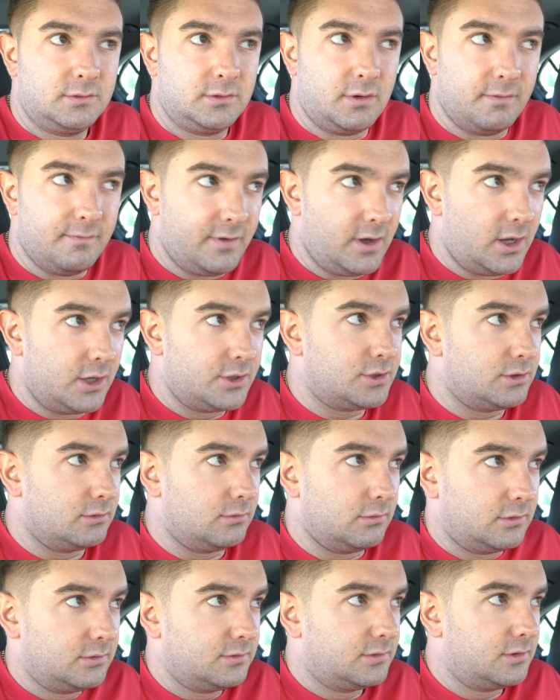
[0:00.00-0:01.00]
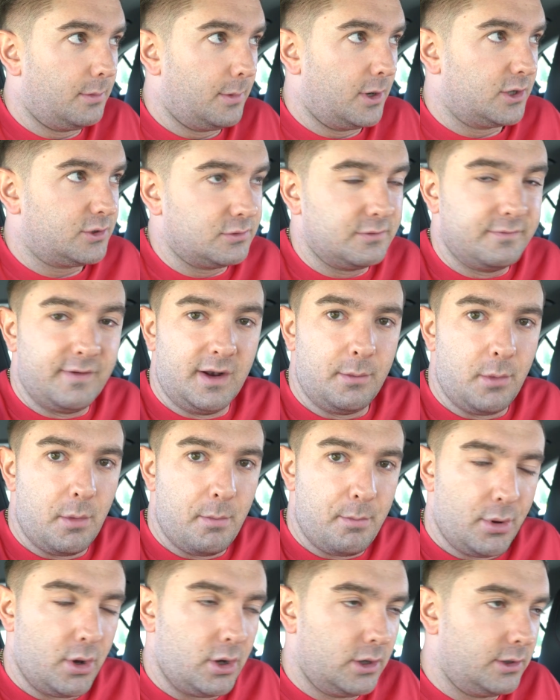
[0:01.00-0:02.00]
conversion or commercial
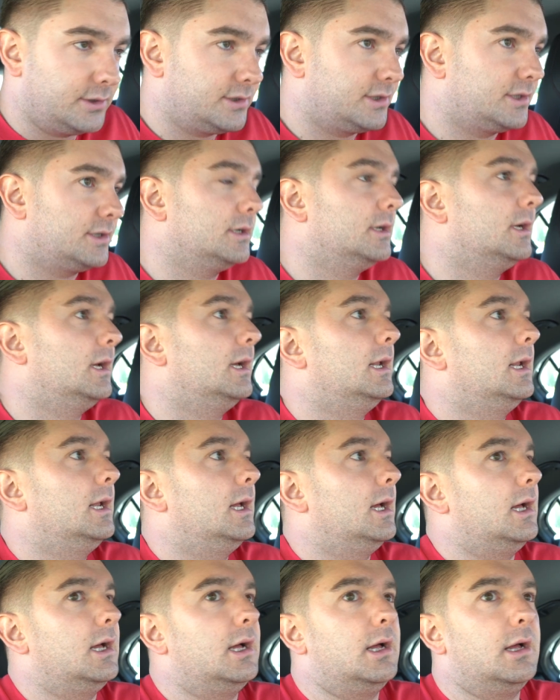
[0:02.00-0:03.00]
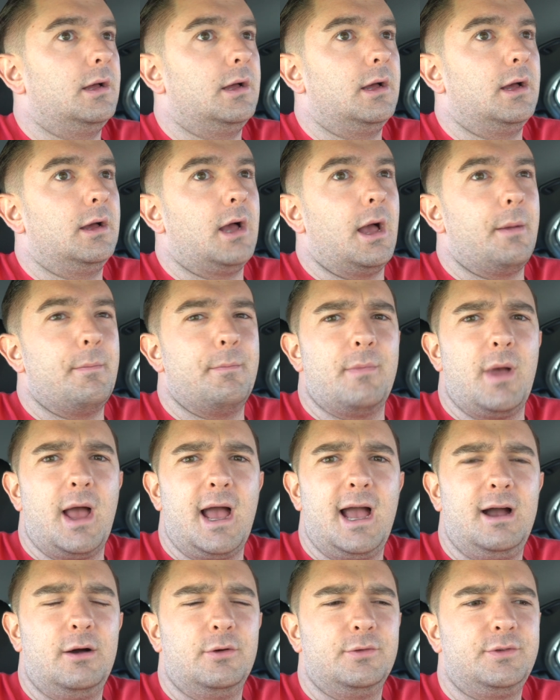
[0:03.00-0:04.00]
development books, uh, and
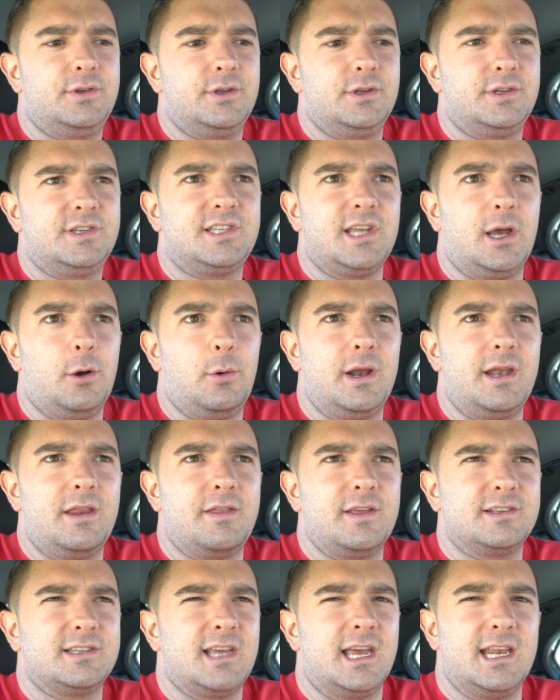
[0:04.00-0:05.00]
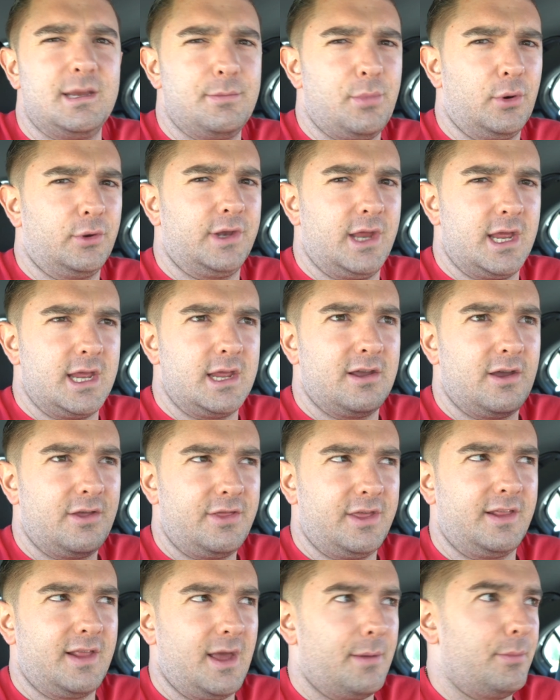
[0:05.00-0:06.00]
How to Sell Anything to Anybody. I
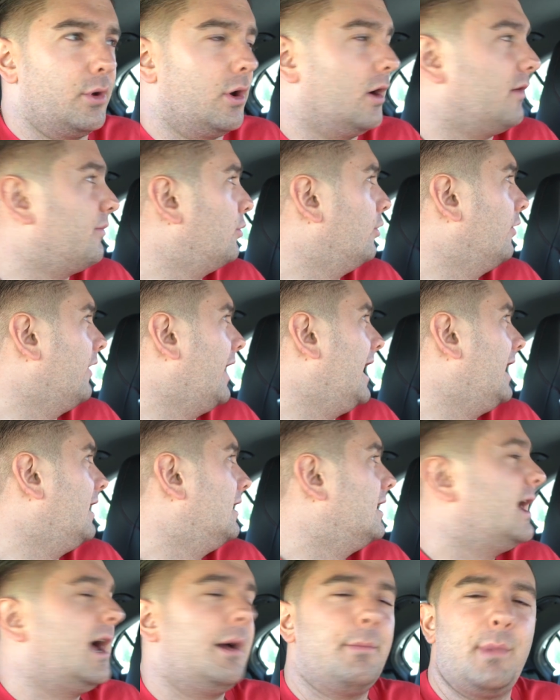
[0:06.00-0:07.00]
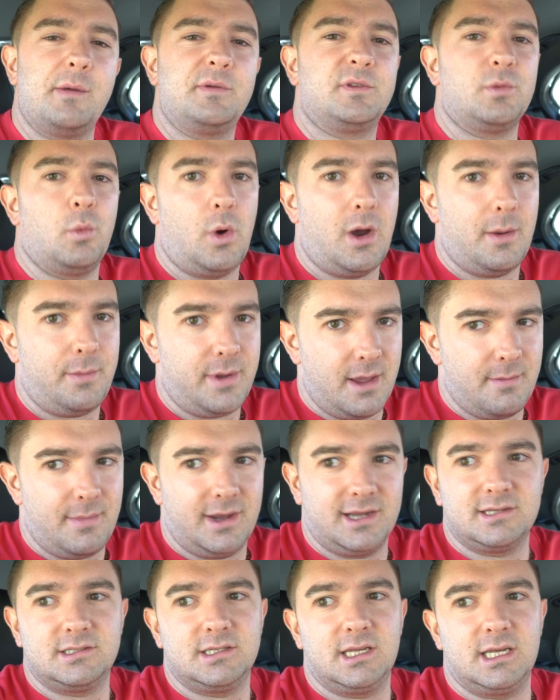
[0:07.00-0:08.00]
think that book, I brought that, and maybe some Y P M
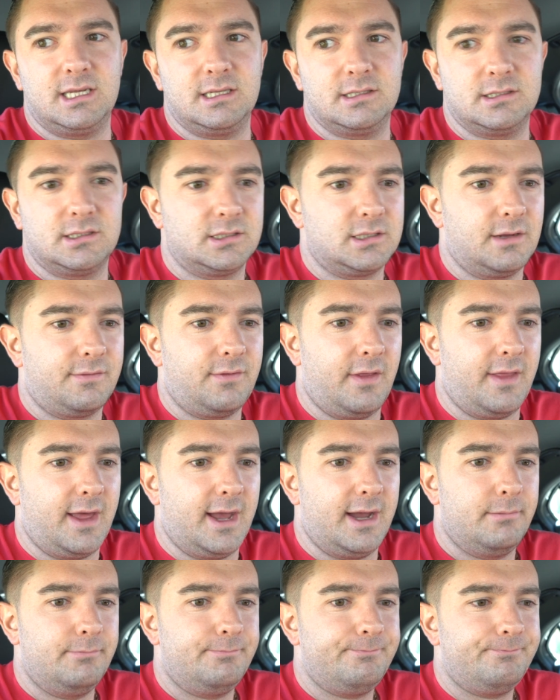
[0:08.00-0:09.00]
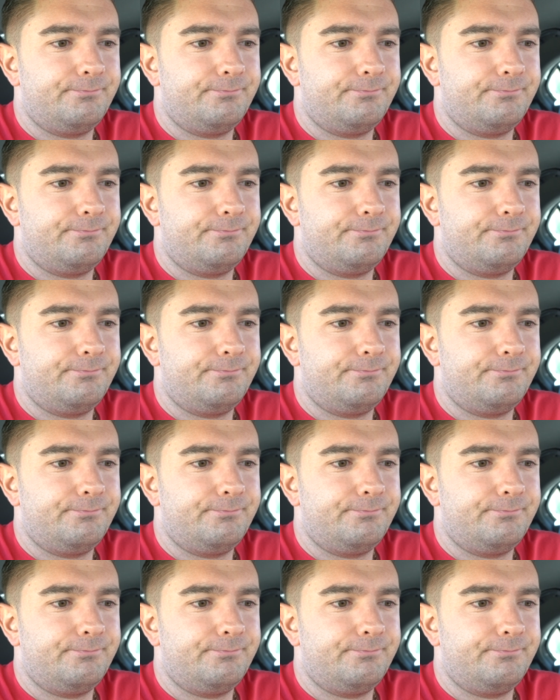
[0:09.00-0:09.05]
magazines and stuff like that.